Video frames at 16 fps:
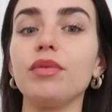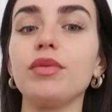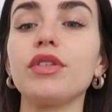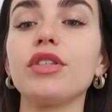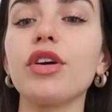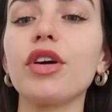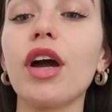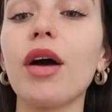It was
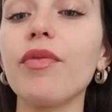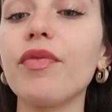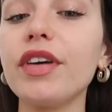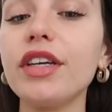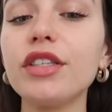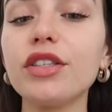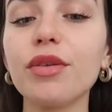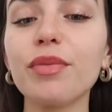so
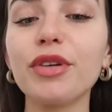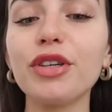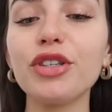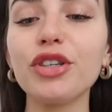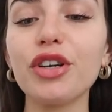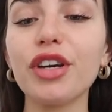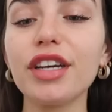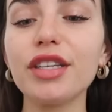comfy, so I'm going to
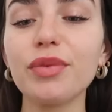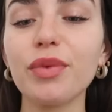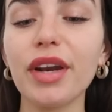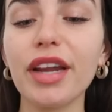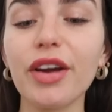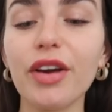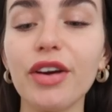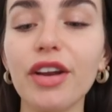show you guys
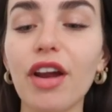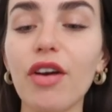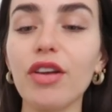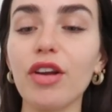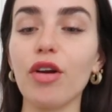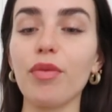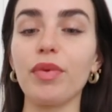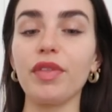what I got. I
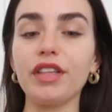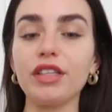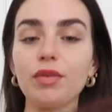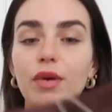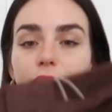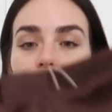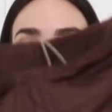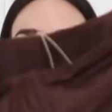already opened this
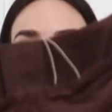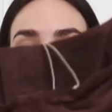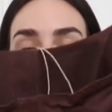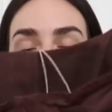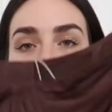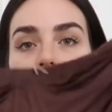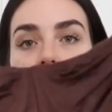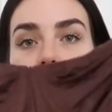one,
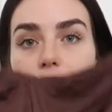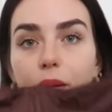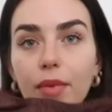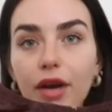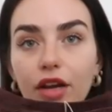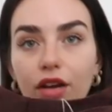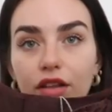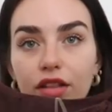
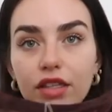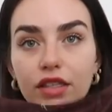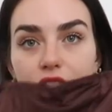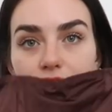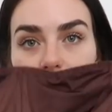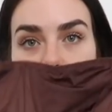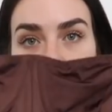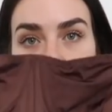but I got
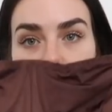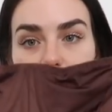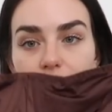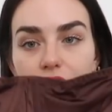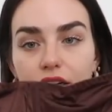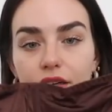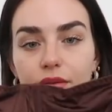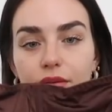this little, like,